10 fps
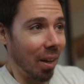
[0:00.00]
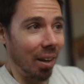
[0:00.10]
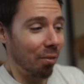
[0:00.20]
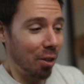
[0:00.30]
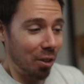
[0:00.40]

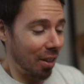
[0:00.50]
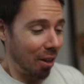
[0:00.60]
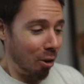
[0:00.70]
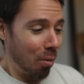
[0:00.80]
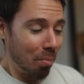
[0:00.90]
I've looked at
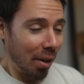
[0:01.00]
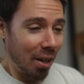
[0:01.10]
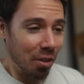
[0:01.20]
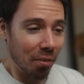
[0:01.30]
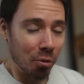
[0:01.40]
all
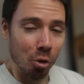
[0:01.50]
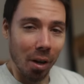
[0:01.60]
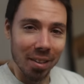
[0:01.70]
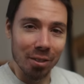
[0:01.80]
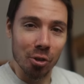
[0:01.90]
brands. I've
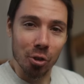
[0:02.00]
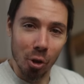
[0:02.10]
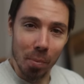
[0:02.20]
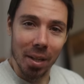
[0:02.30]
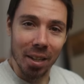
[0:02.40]
tried
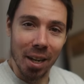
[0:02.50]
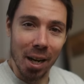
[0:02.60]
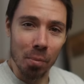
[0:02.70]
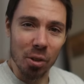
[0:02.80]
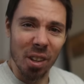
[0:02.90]
so many cameras.